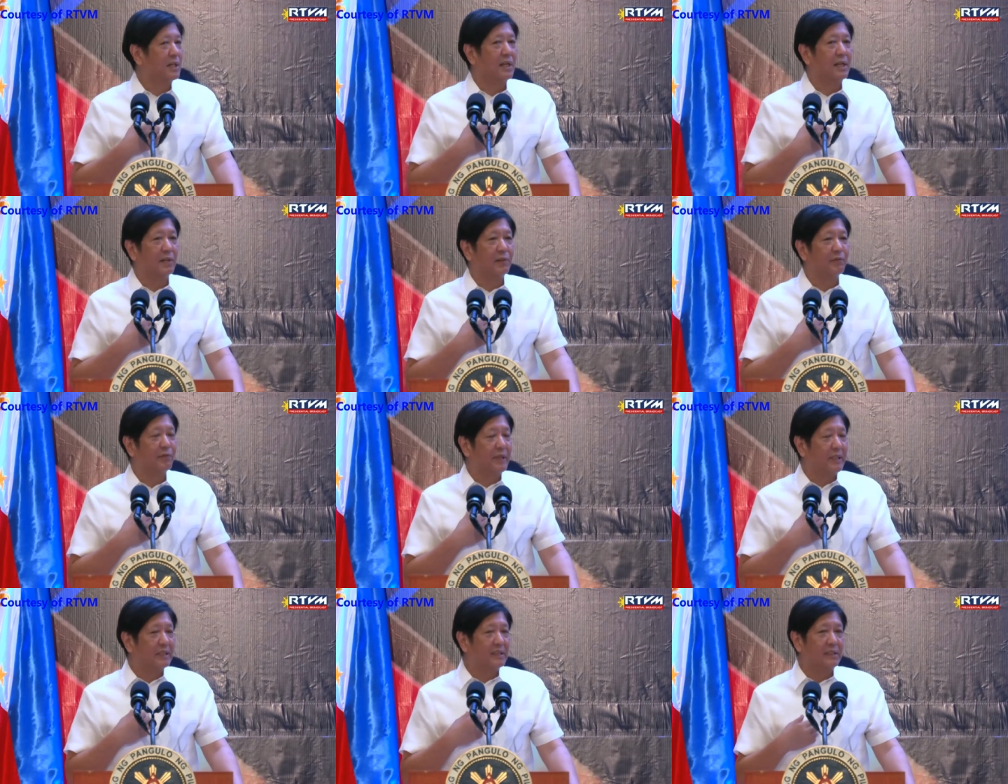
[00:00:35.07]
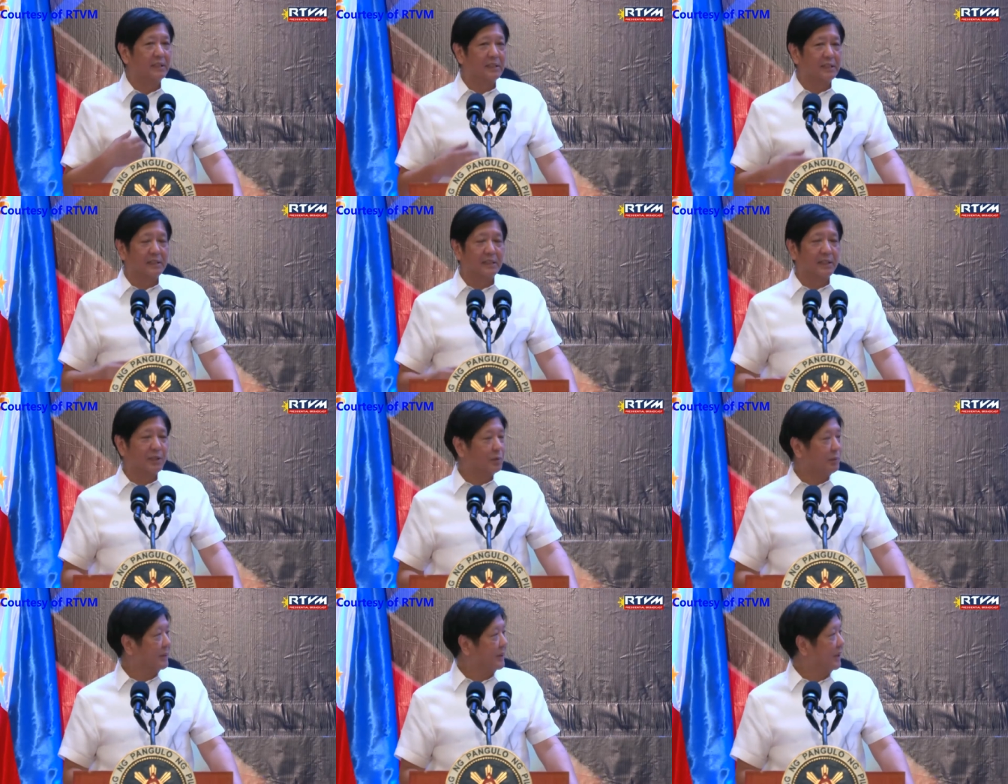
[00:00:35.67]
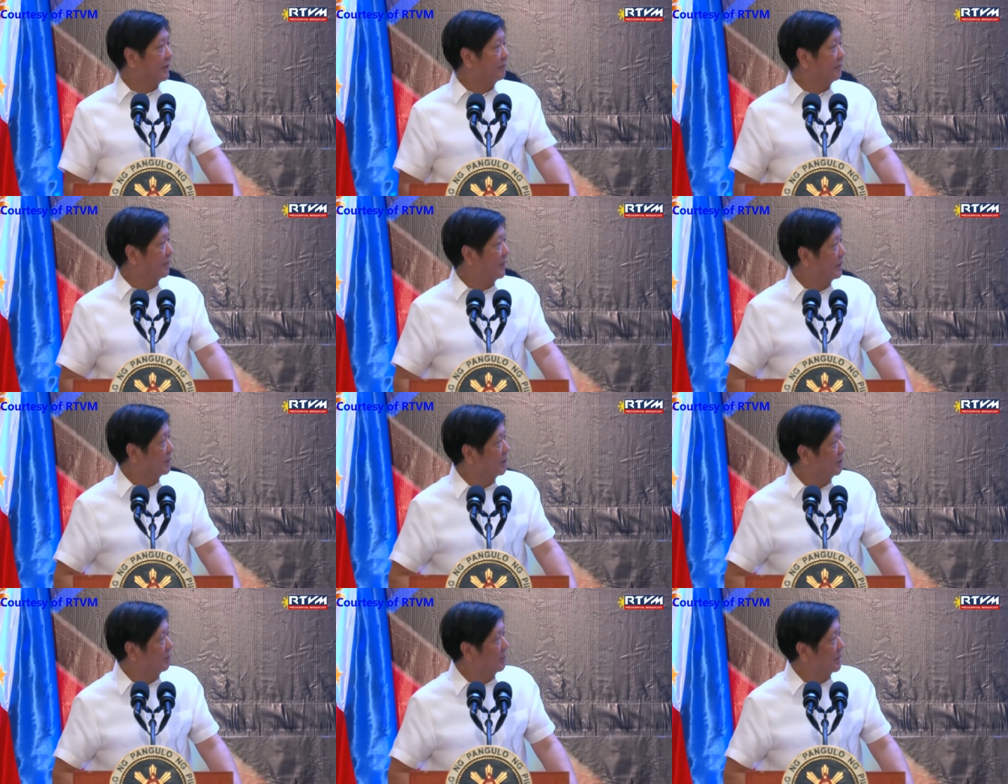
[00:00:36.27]
uh, event is, as we have
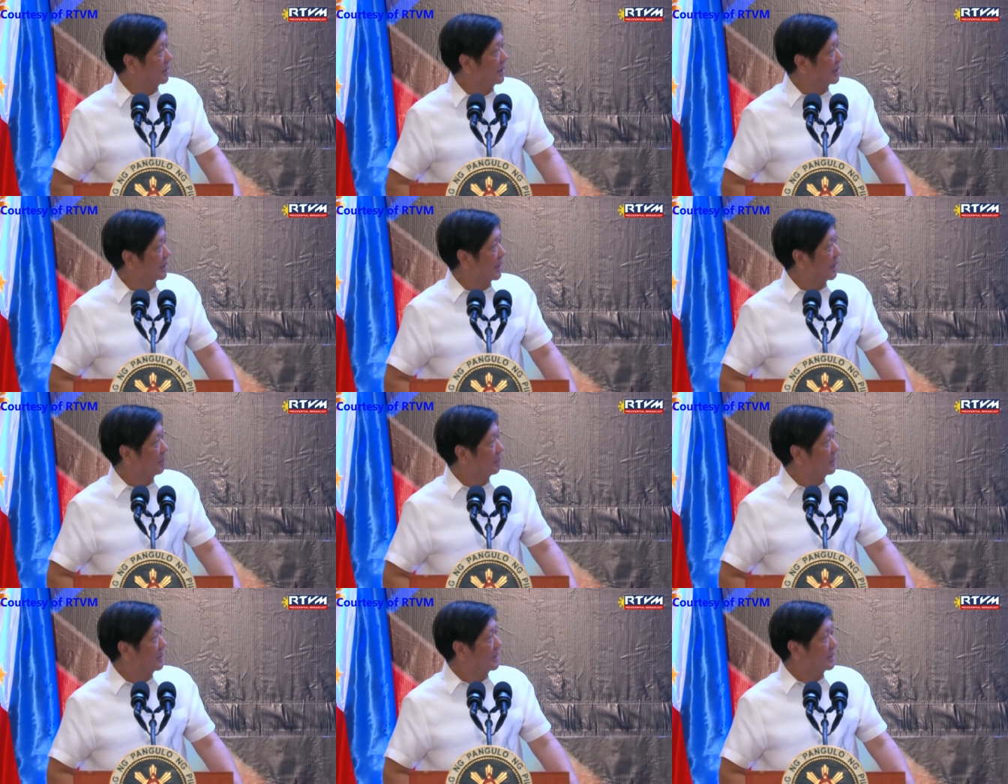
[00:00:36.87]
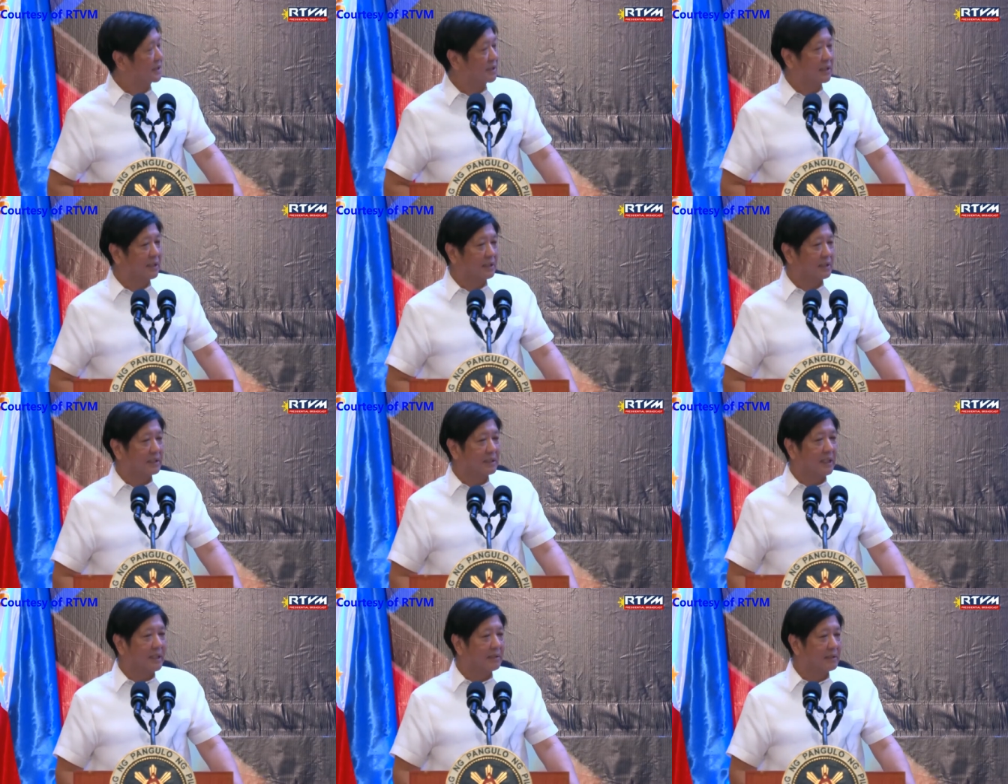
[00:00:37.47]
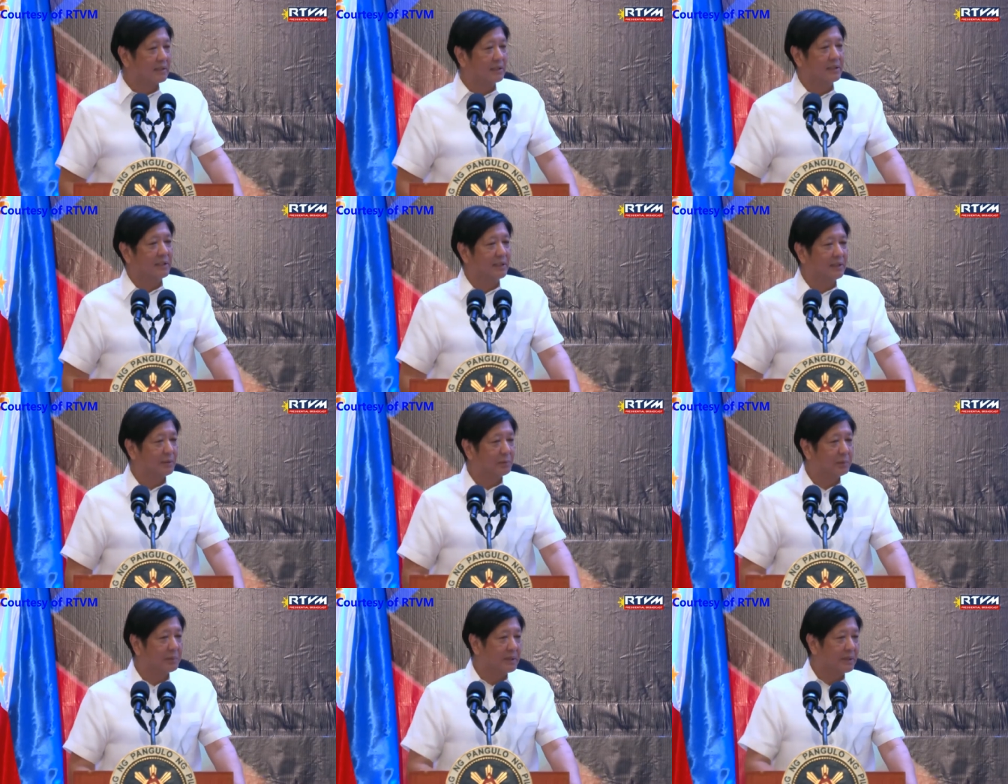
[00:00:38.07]
very many cabinet secretaries
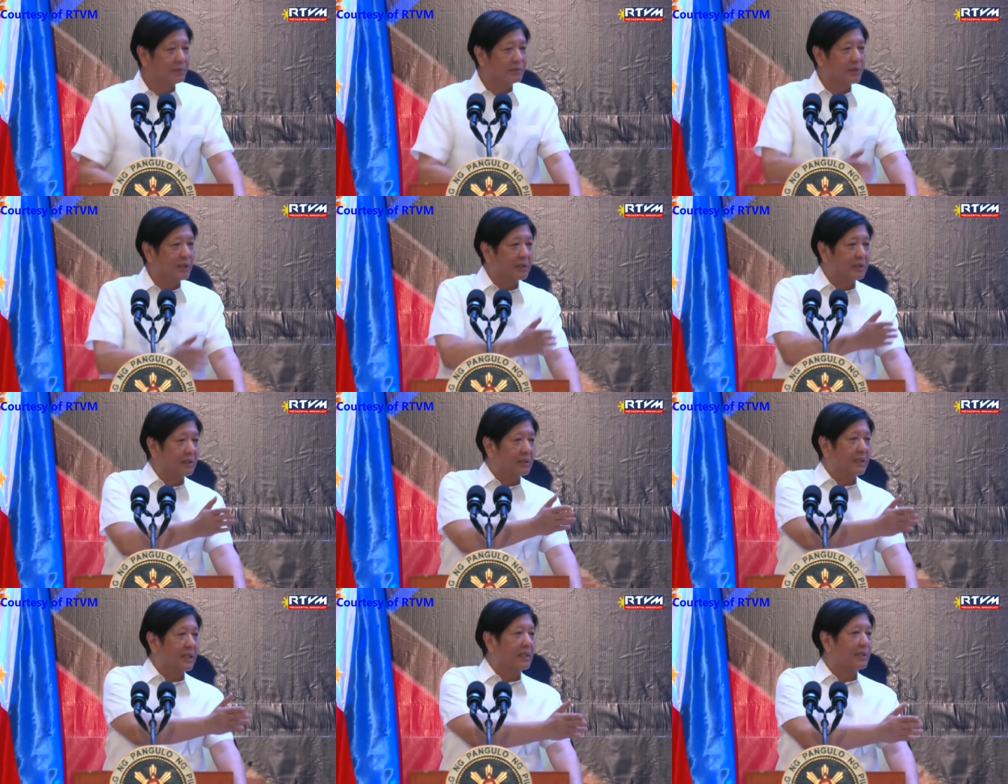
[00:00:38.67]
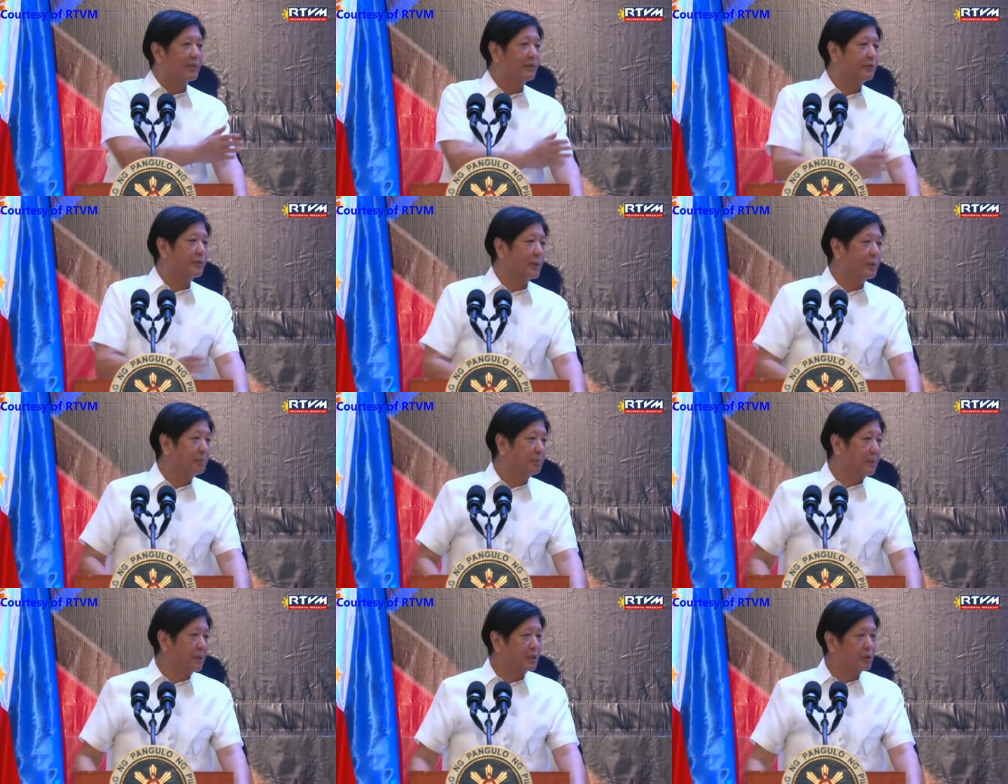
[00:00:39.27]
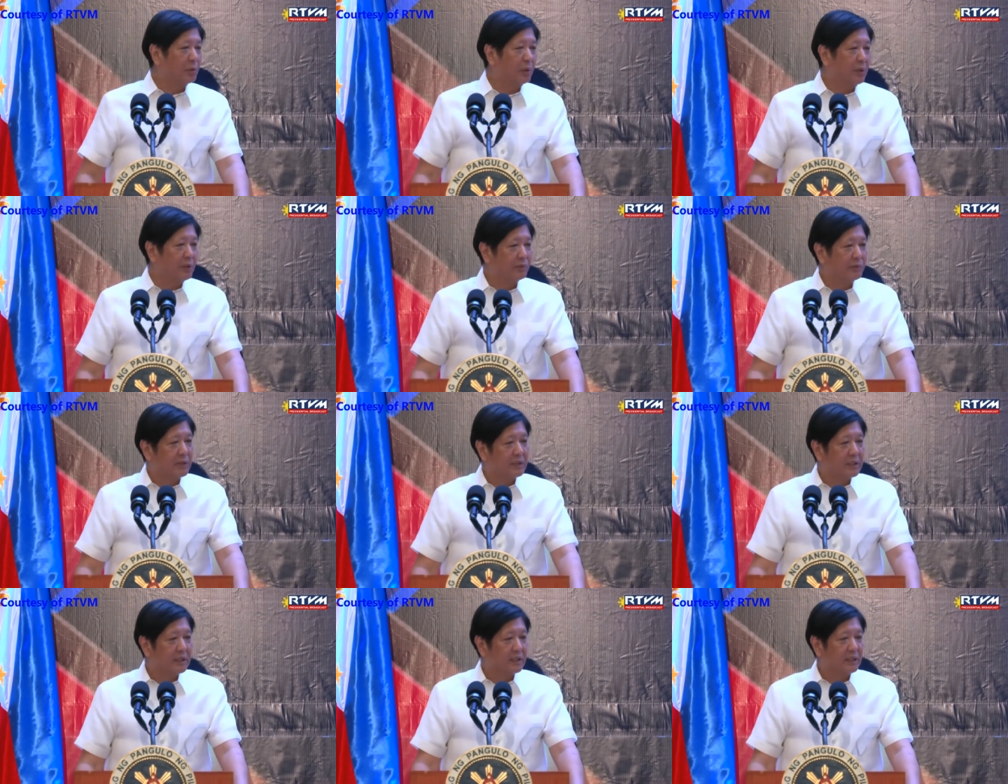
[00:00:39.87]
here. We have Secretary Fred Pasquale of
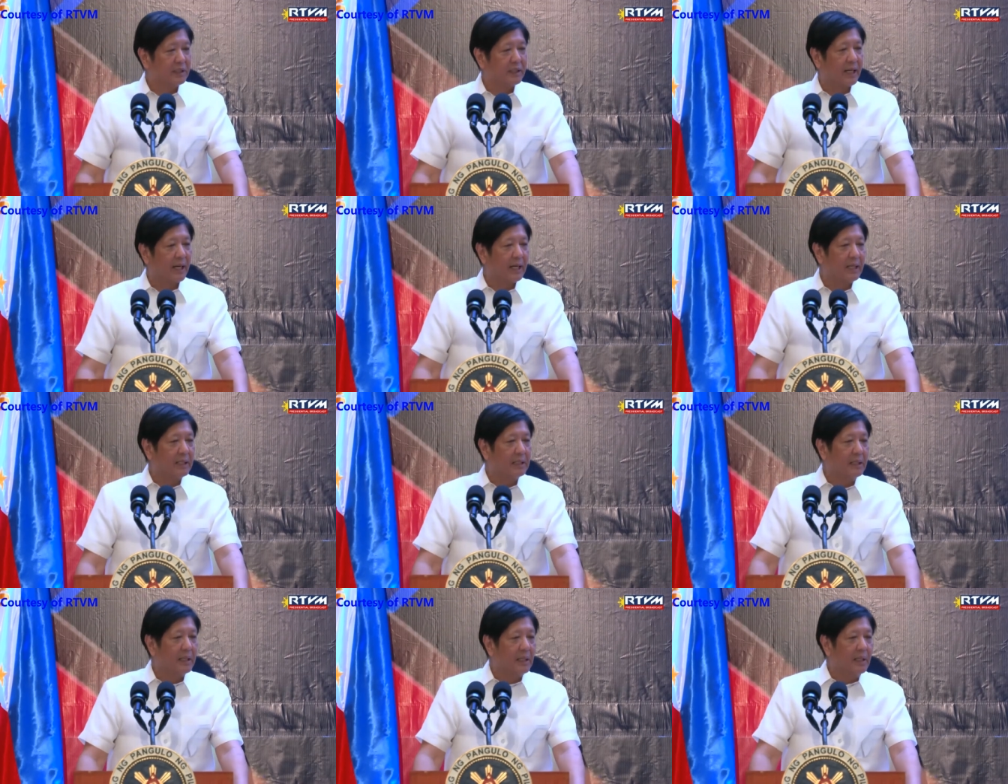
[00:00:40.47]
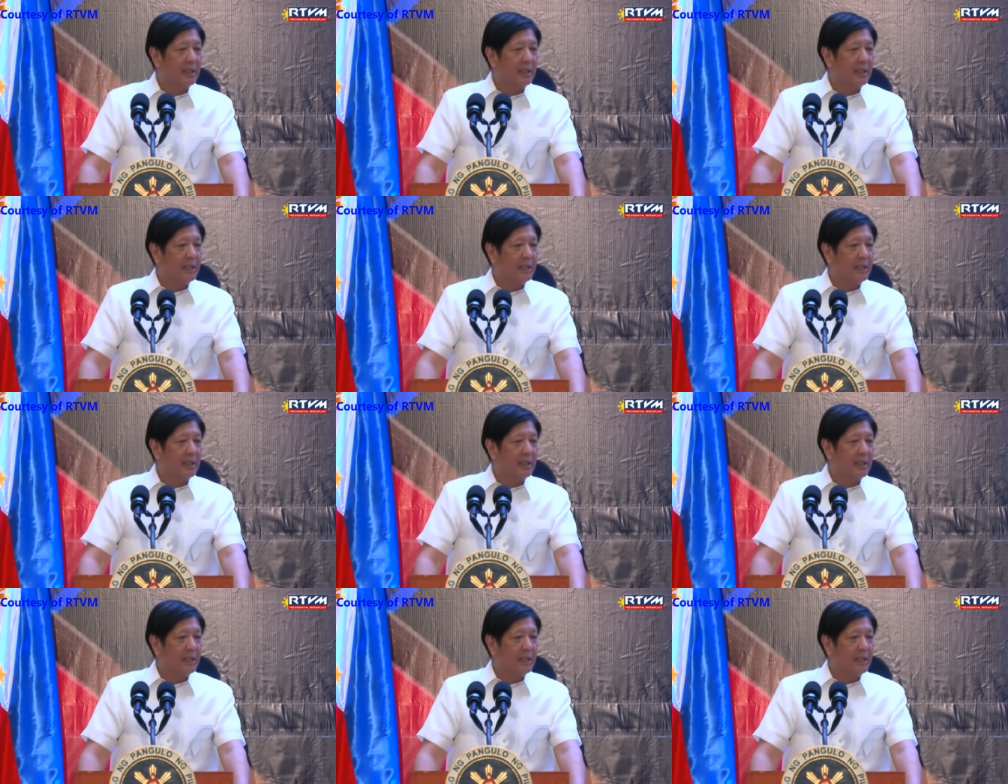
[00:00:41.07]
the D T I. We